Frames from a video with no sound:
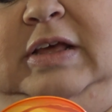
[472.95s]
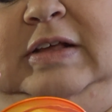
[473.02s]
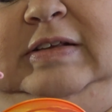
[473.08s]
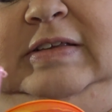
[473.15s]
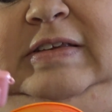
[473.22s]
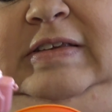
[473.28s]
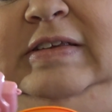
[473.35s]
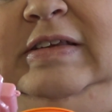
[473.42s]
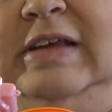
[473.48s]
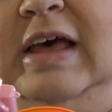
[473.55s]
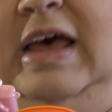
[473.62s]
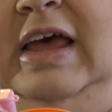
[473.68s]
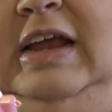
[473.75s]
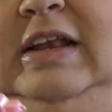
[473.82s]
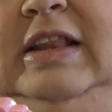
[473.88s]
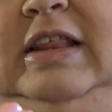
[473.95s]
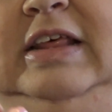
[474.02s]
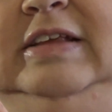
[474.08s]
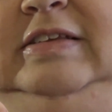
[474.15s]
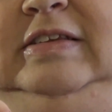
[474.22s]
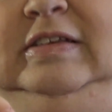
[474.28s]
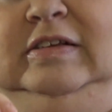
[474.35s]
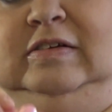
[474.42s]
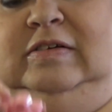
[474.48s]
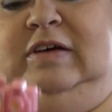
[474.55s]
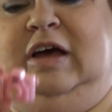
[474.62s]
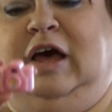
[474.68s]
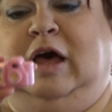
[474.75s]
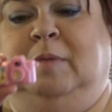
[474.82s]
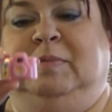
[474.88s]
Inside this little
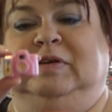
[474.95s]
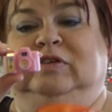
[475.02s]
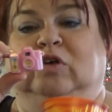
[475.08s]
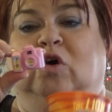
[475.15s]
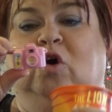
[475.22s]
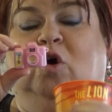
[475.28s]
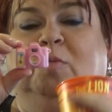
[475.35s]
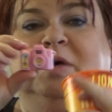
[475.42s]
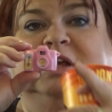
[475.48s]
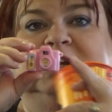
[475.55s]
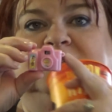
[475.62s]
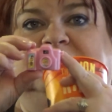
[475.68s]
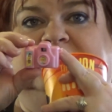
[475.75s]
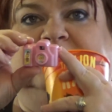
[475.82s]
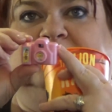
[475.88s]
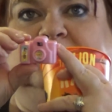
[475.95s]
cup is a whole bunch of these